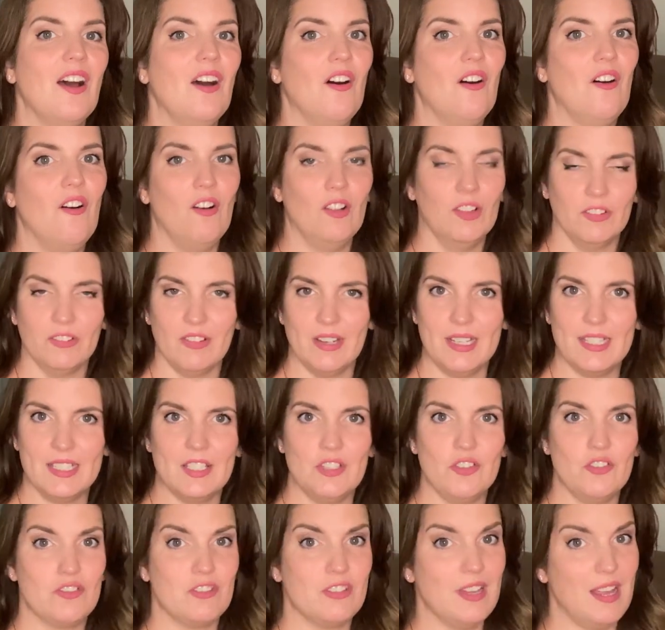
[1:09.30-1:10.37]
Only reason
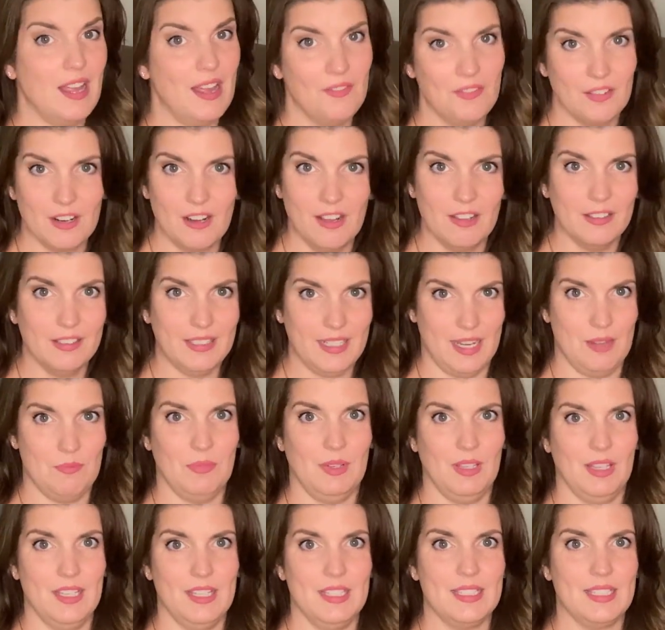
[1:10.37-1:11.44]
you should ever call an
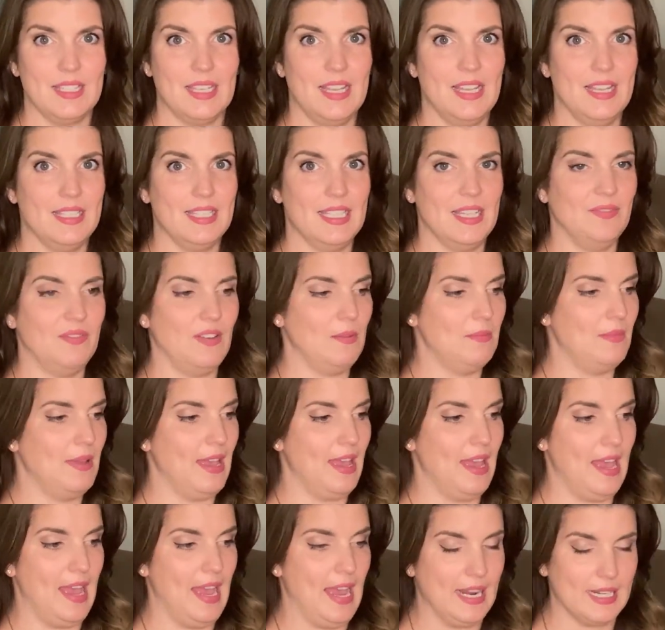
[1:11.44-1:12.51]
ambulance is if I'm
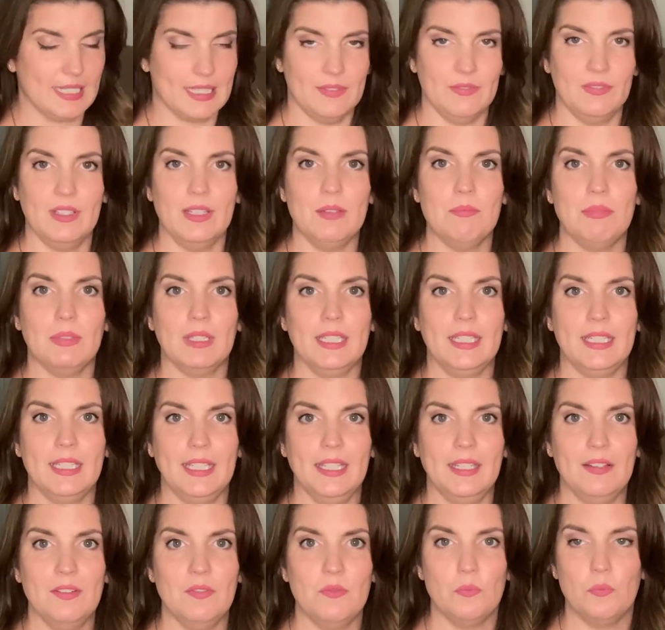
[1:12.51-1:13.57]
actively
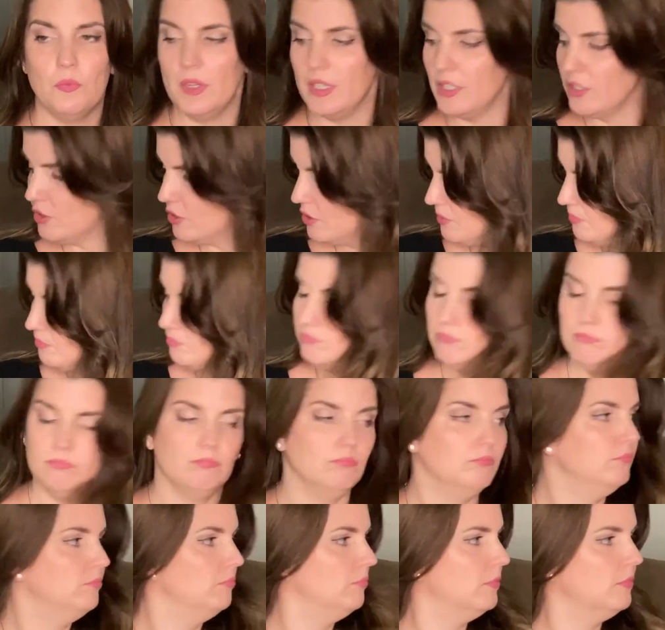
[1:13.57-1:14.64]
bleeding, which,
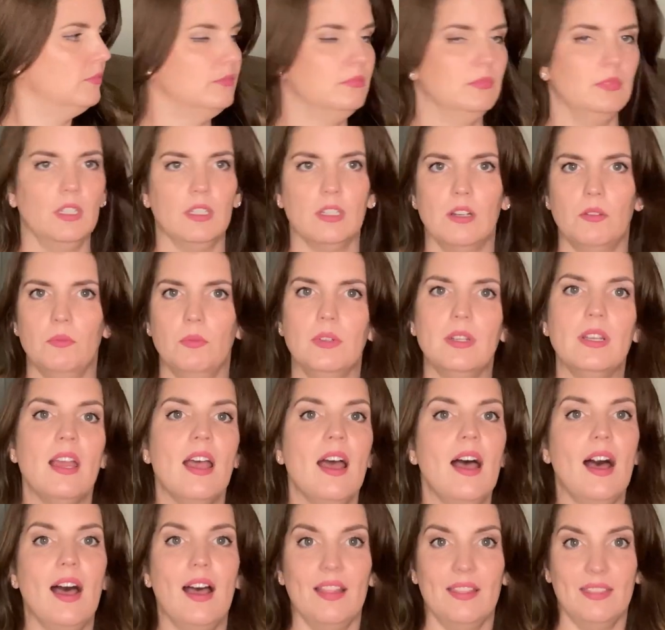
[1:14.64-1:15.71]
I'll on wood,
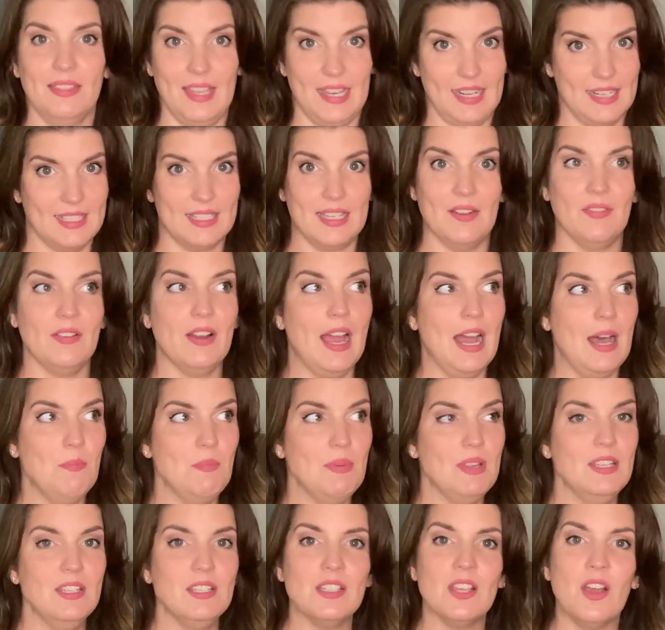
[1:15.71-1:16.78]
that has never
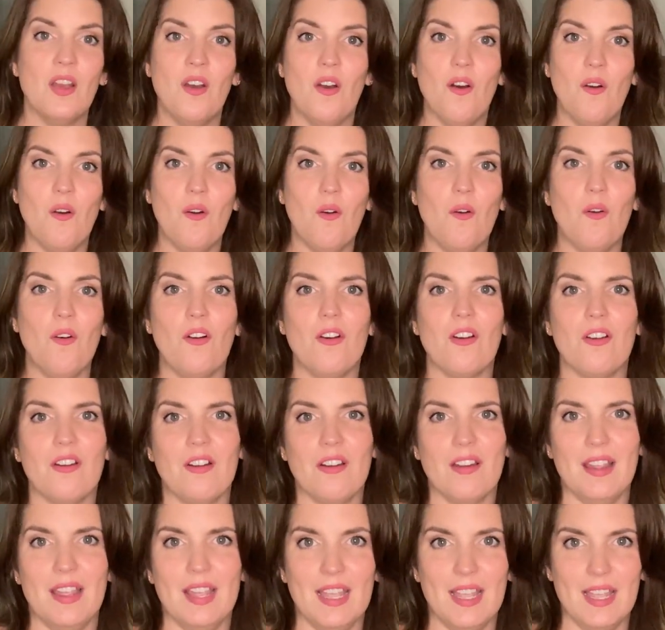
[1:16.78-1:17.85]
happened,
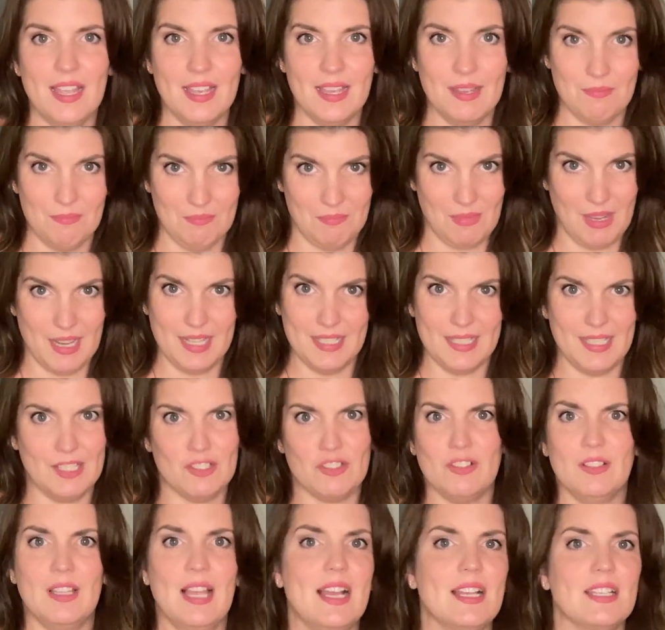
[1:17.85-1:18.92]
or my
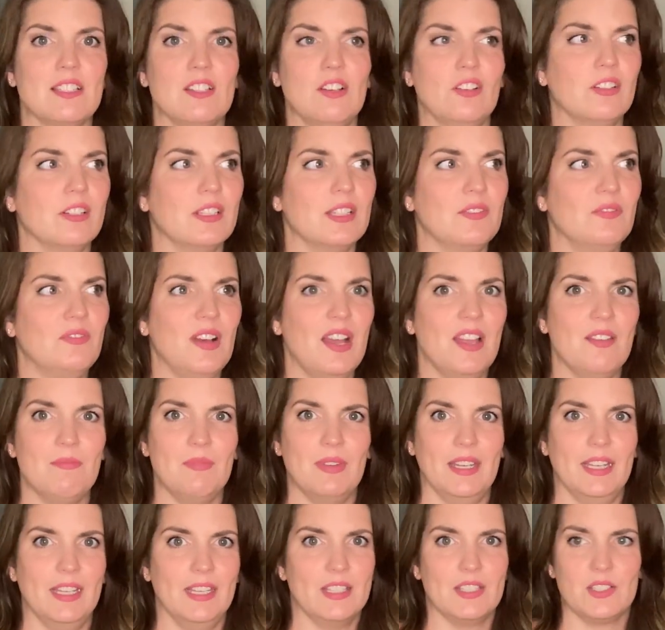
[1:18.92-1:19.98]
seizure lasts longer than five
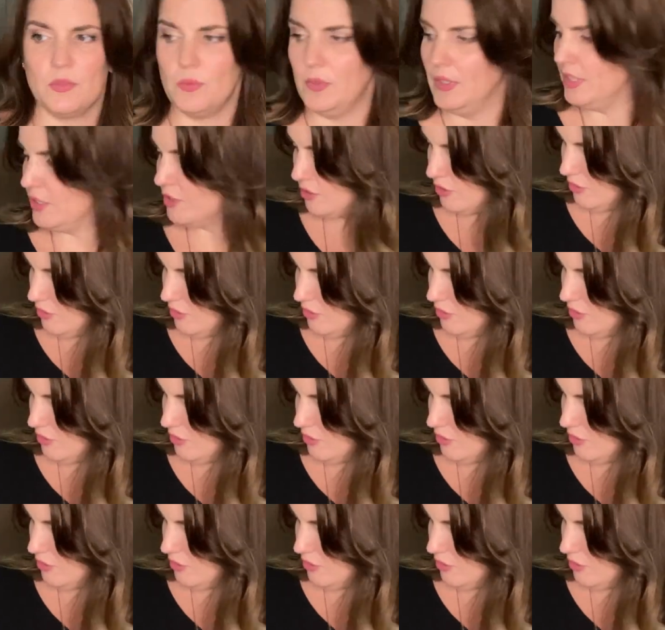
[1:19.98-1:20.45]
minutes, which,